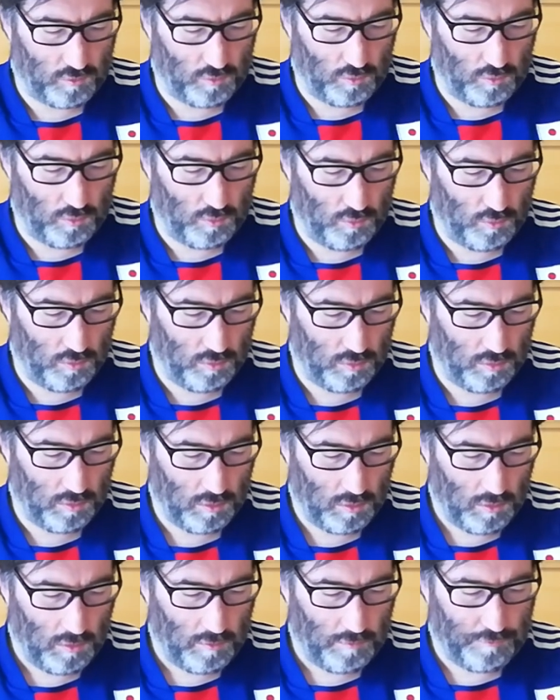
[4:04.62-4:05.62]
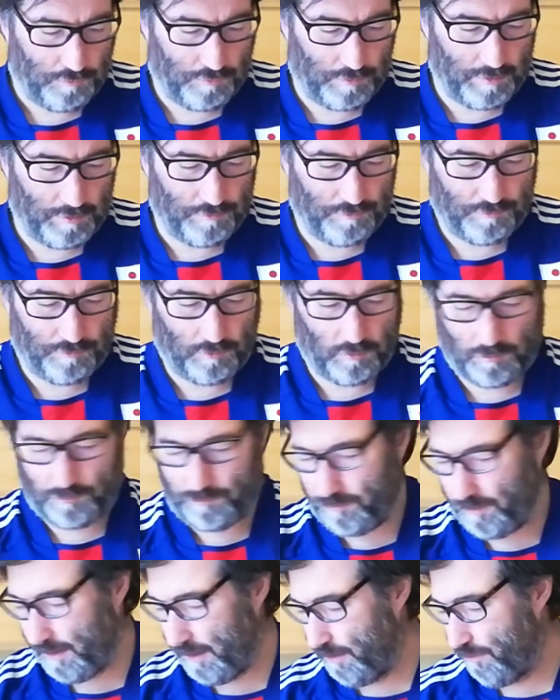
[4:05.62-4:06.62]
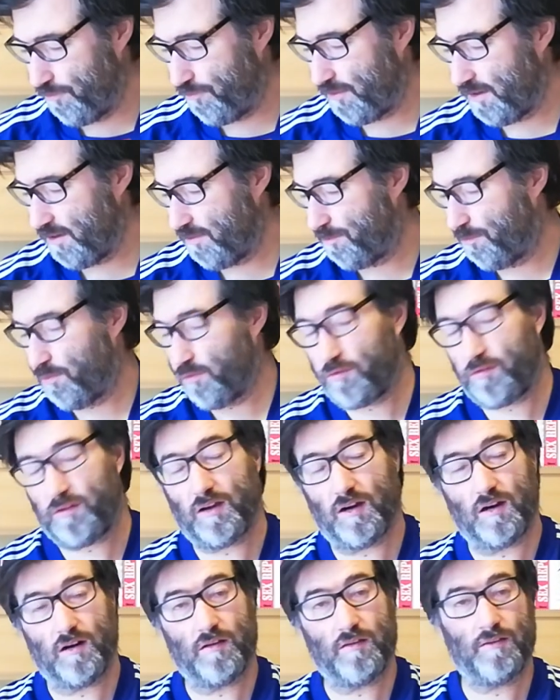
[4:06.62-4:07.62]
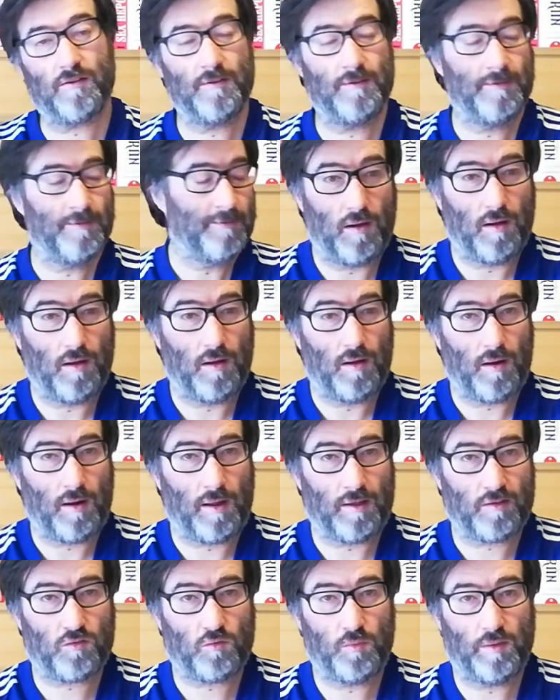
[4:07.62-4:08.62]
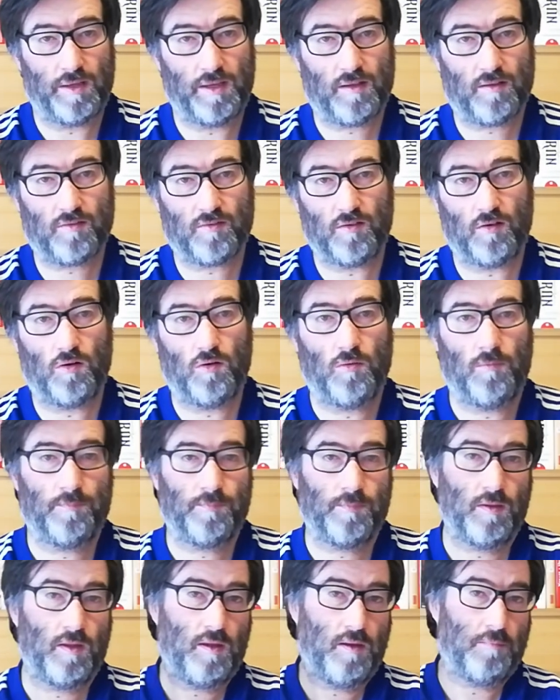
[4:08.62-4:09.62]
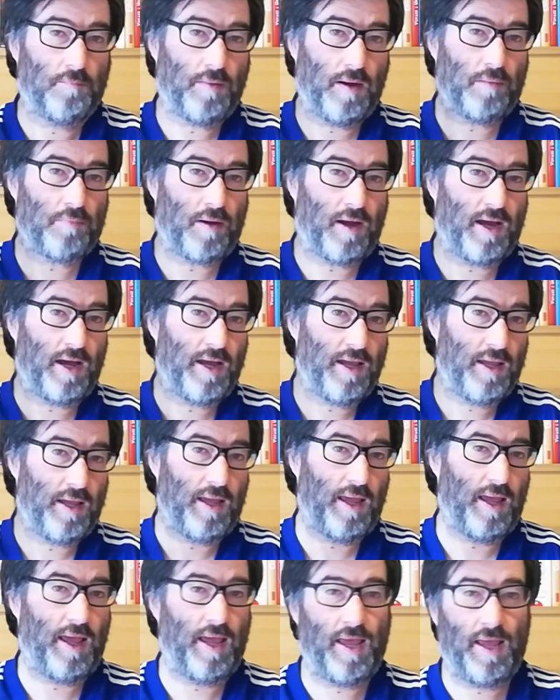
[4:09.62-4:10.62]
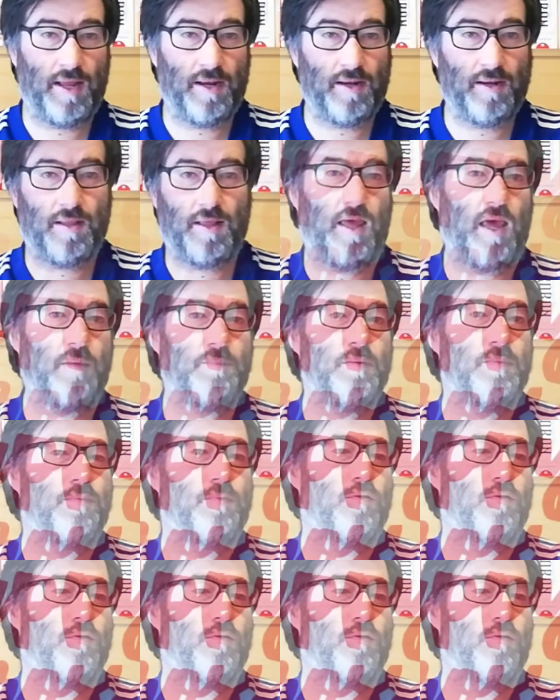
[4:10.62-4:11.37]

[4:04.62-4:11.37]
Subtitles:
2, 3, 4, 5 postcards last week. So bye bye and happy